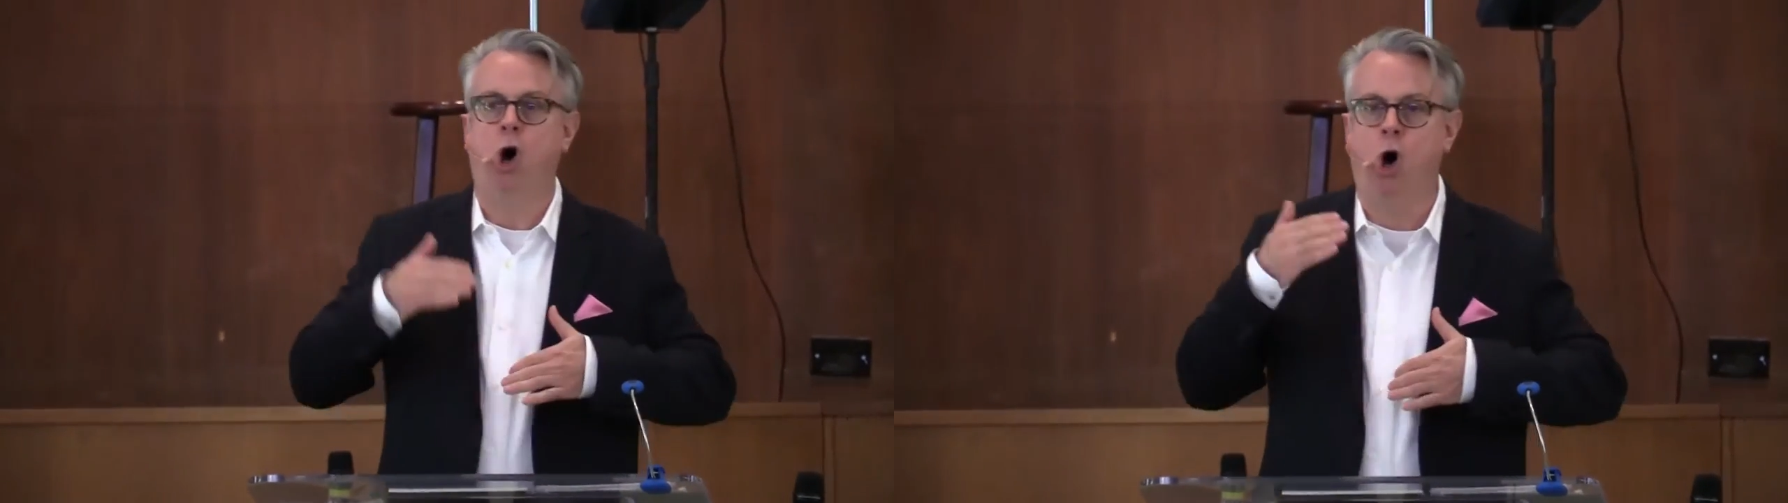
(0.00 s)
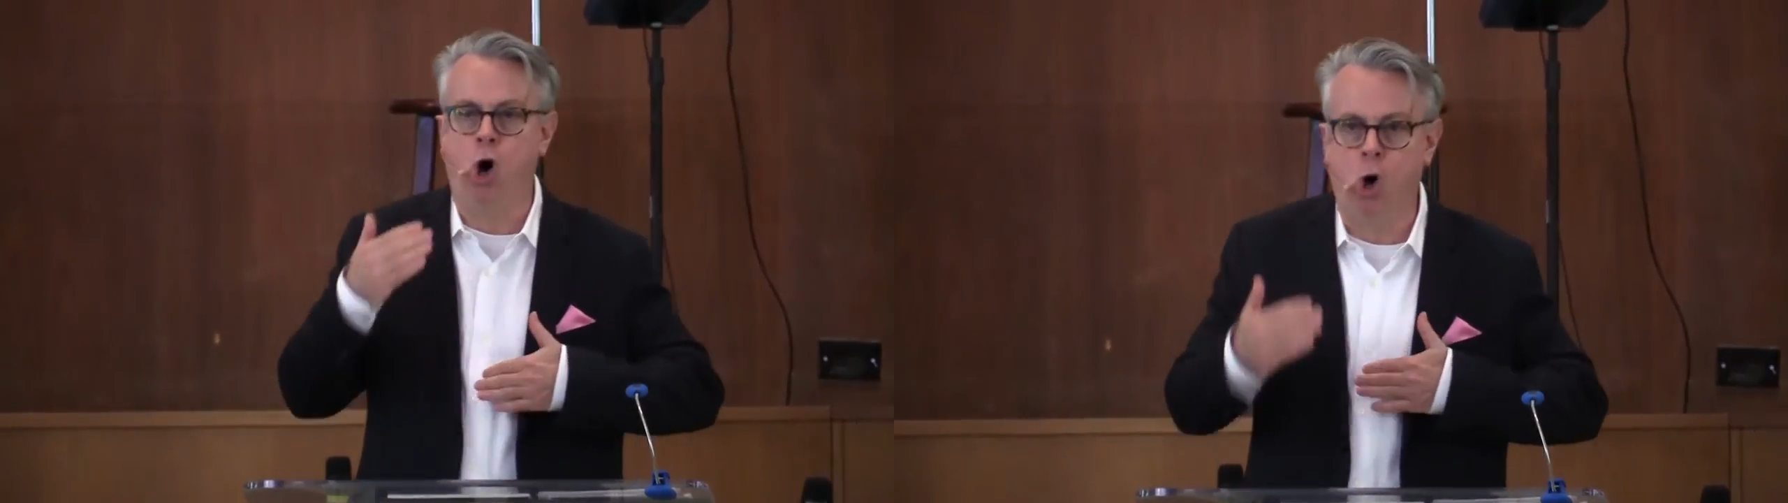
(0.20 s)

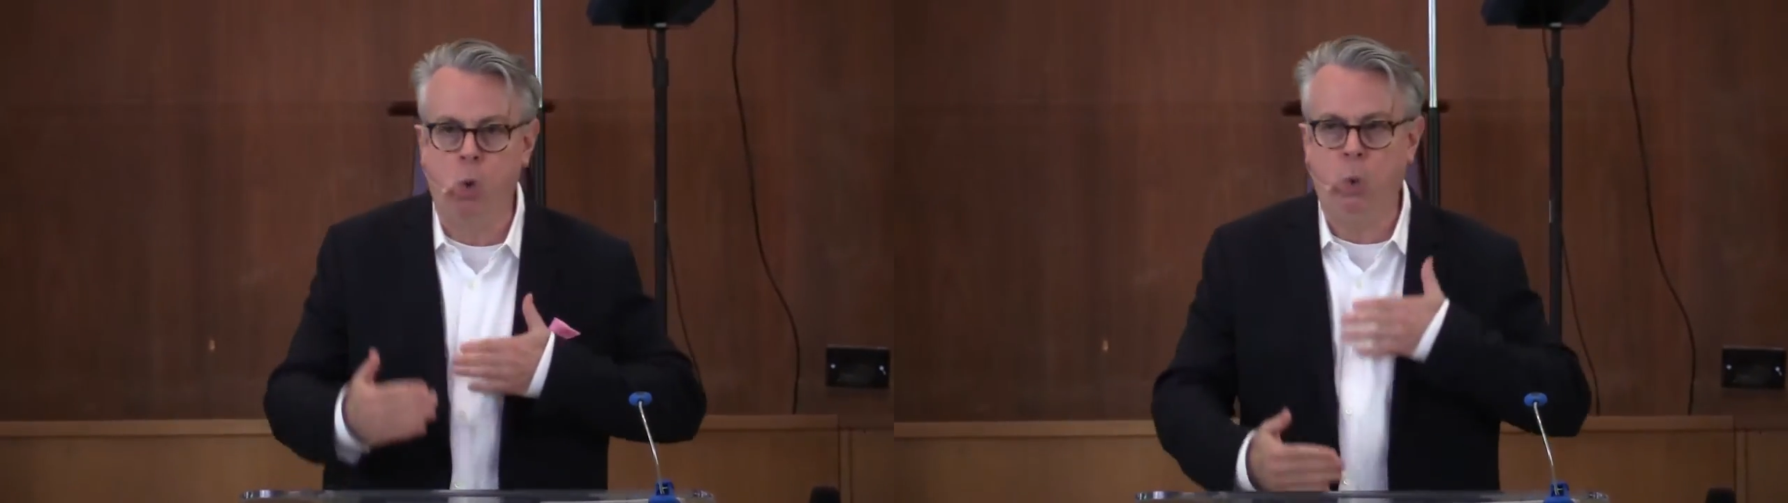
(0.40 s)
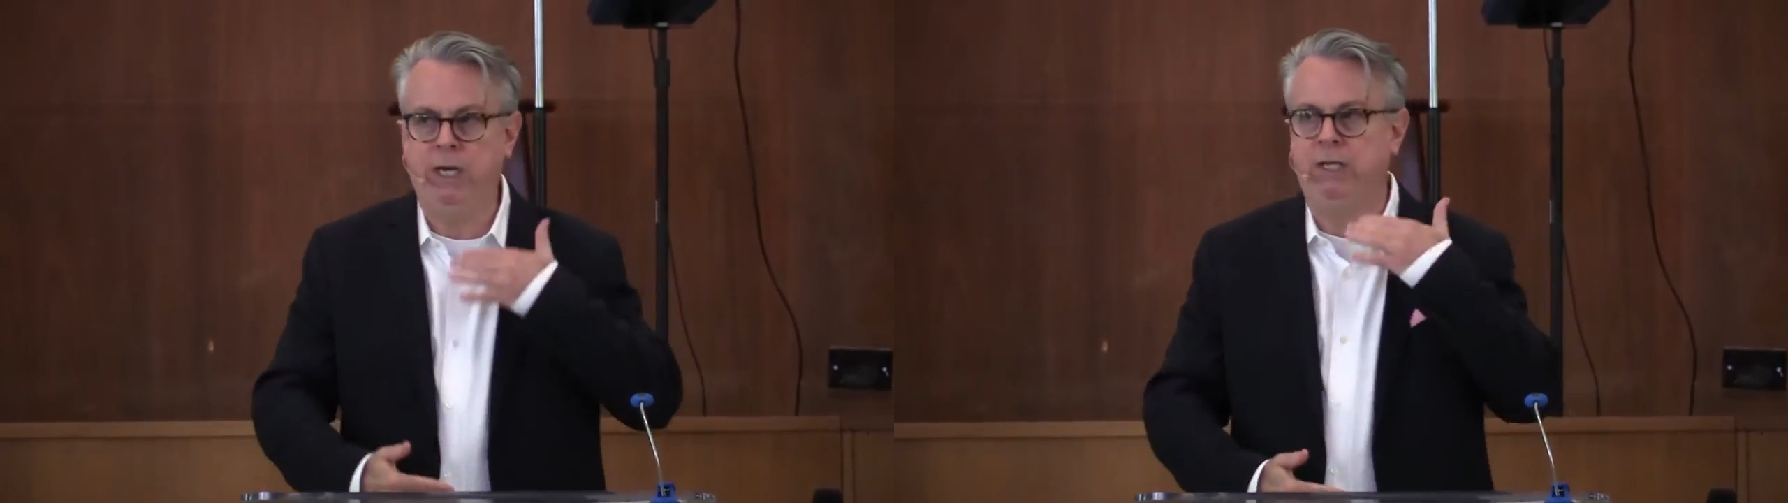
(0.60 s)

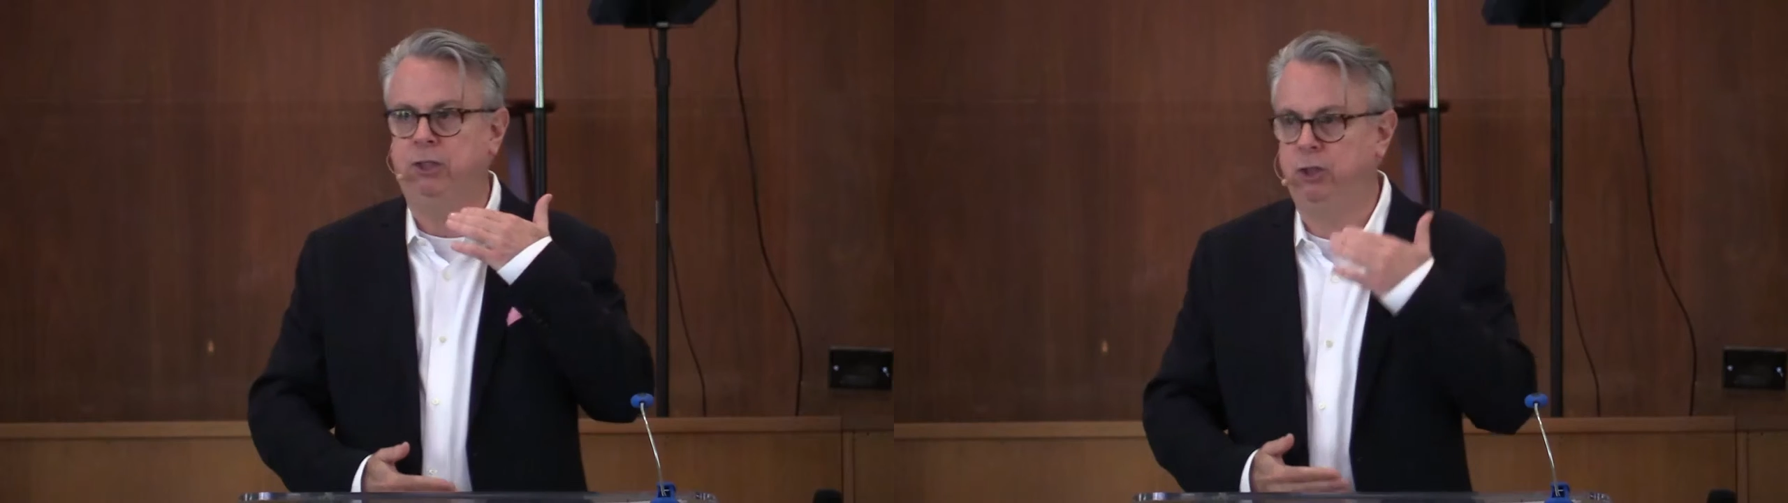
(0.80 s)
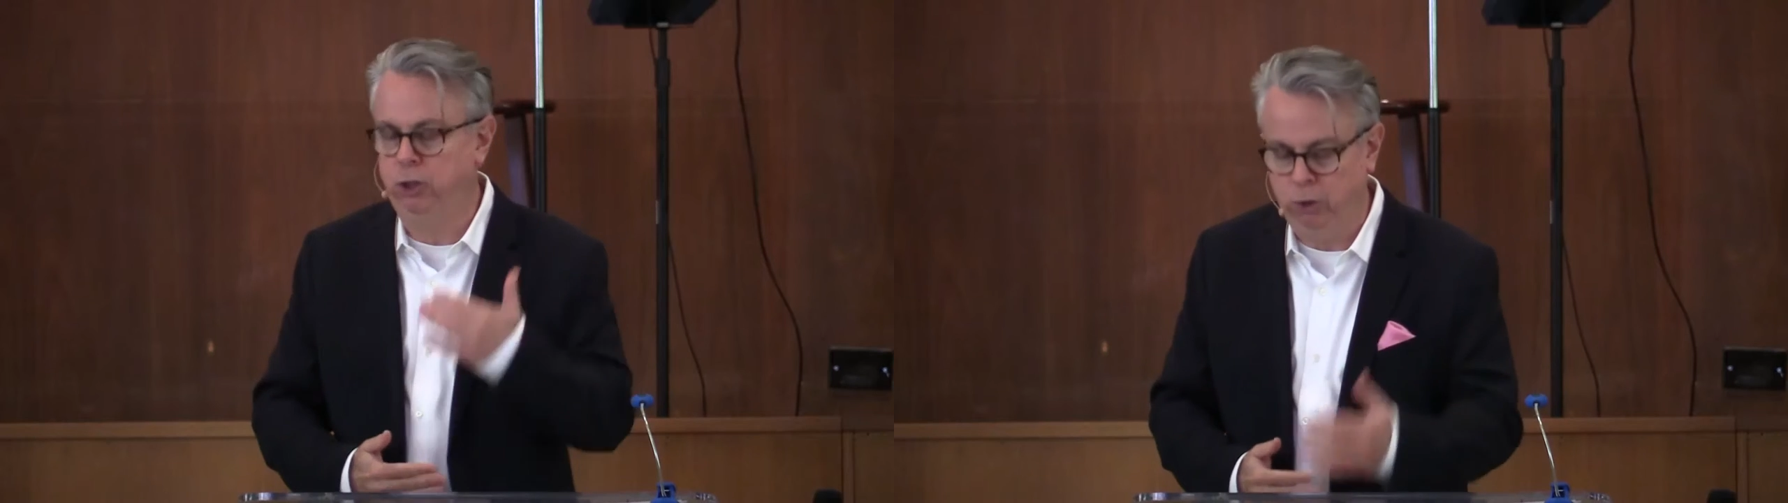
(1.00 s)

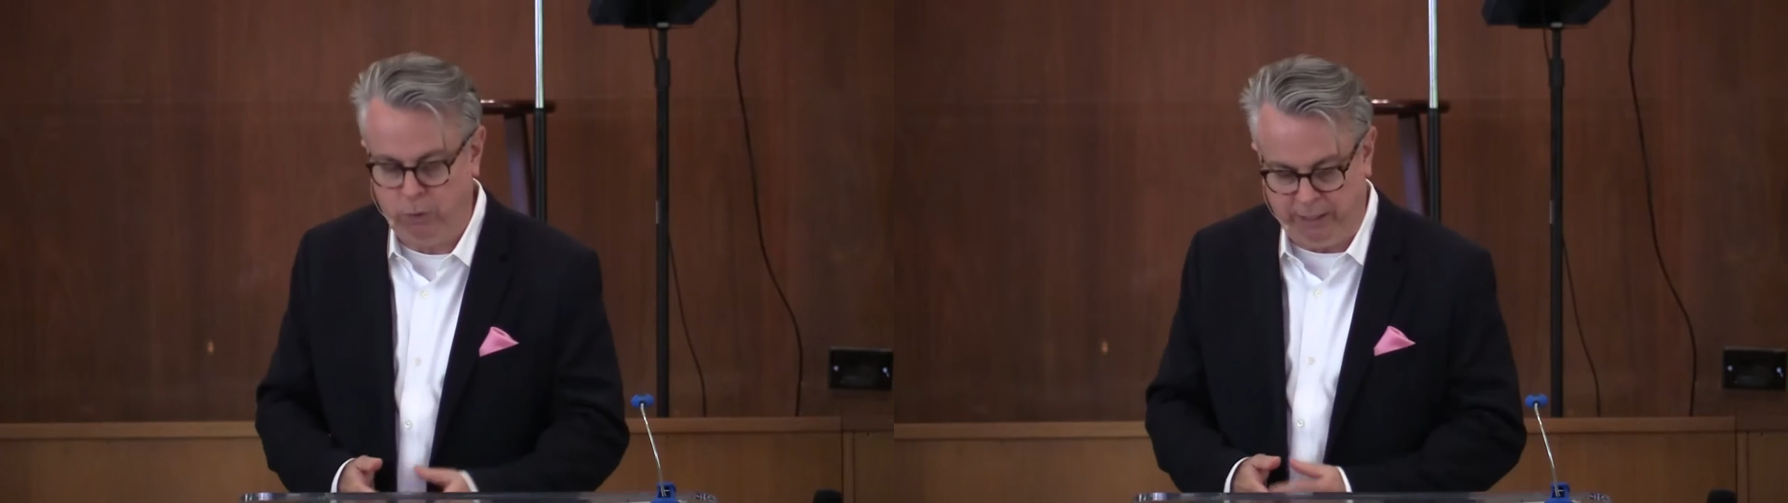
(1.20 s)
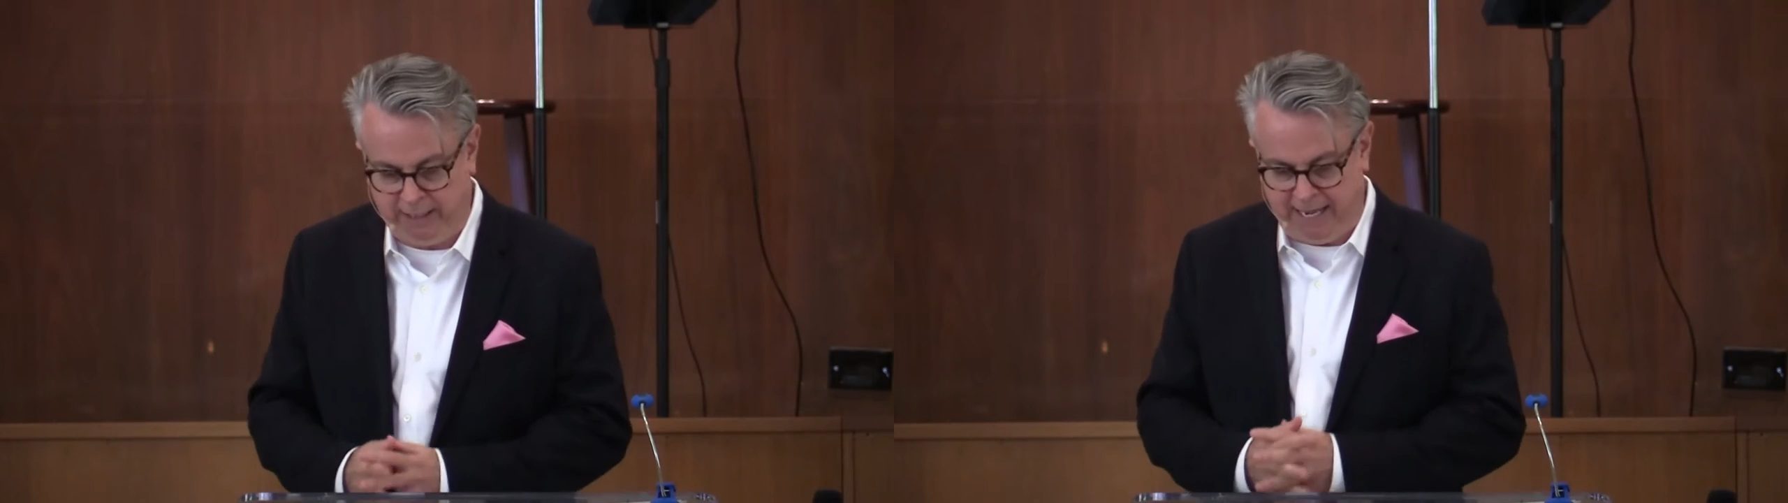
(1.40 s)
always
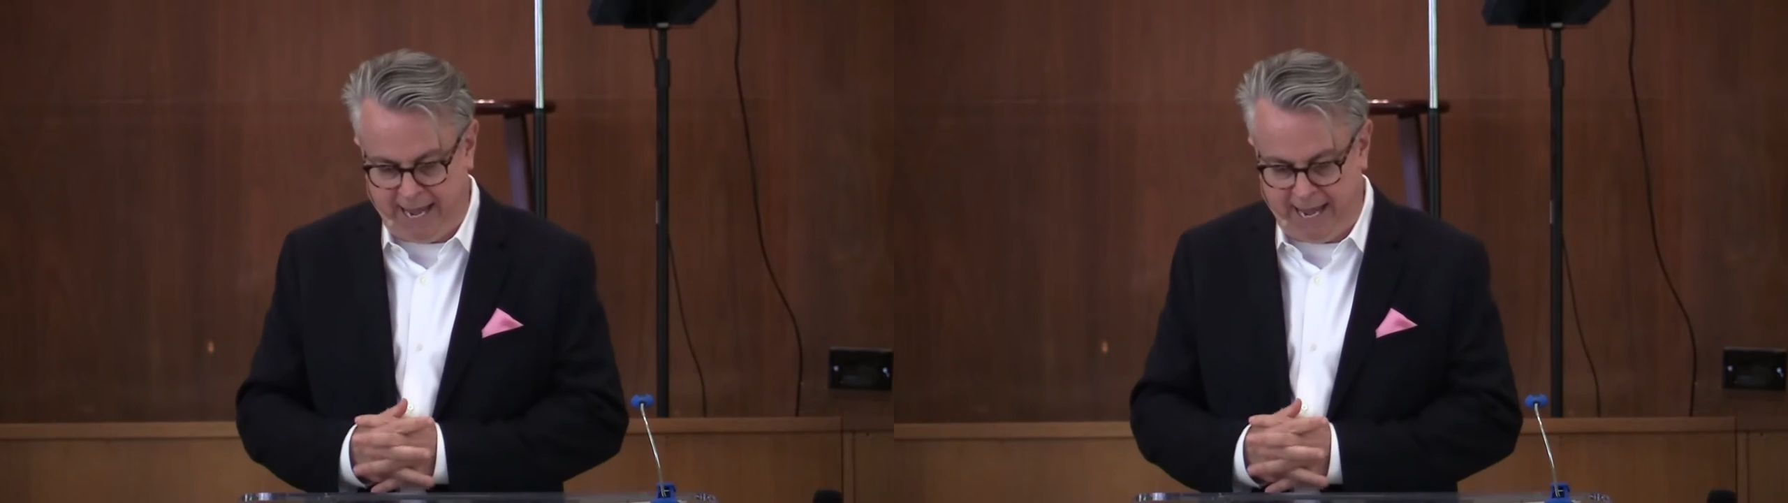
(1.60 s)
doing